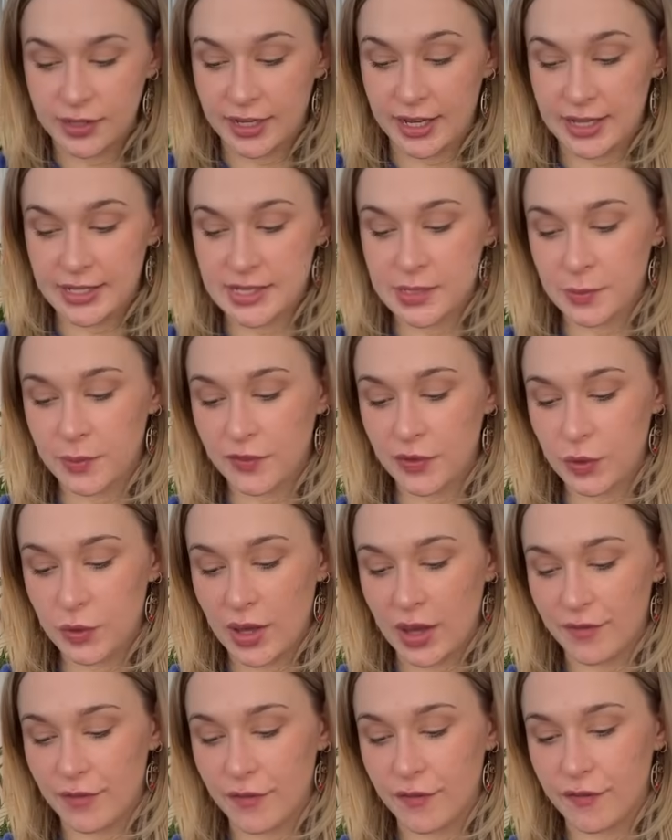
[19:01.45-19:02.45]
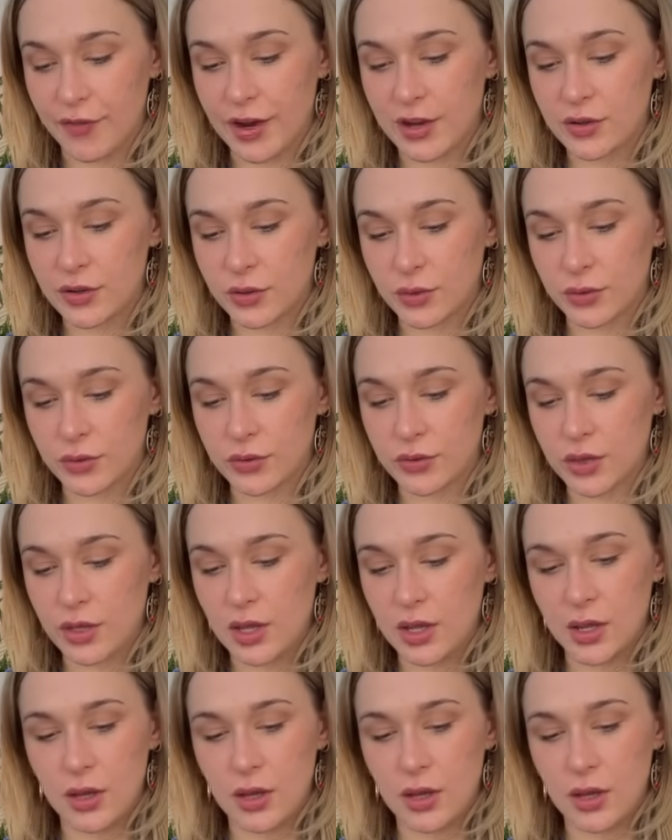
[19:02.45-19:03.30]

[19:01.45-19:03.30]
Again, some of you have a friend who's